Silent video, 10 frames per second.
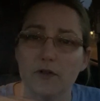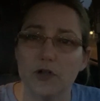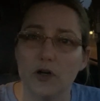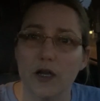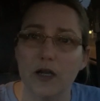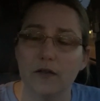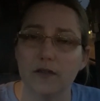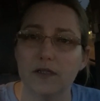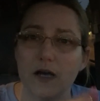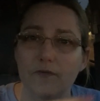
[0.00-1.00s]
turkey and
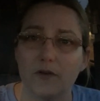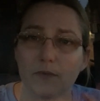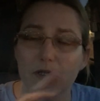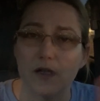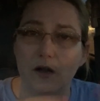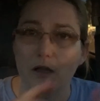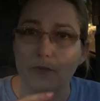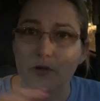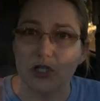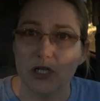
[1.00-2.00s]
the stuff and you mix it all
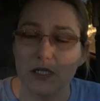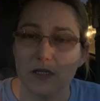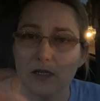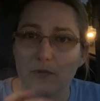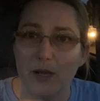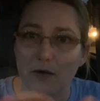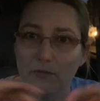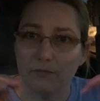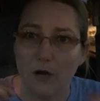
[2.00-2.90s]
up with cheese and then you make a,